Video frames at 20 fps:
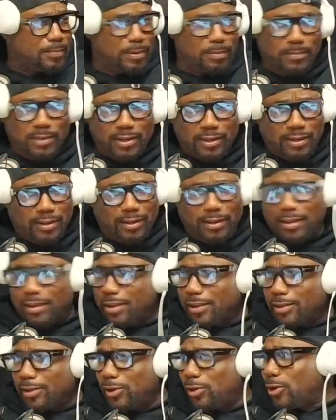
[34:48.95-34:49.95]
I mean,
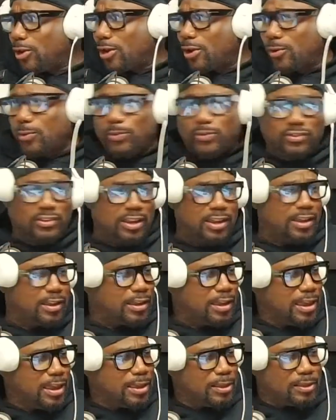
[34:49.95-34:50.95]
shit.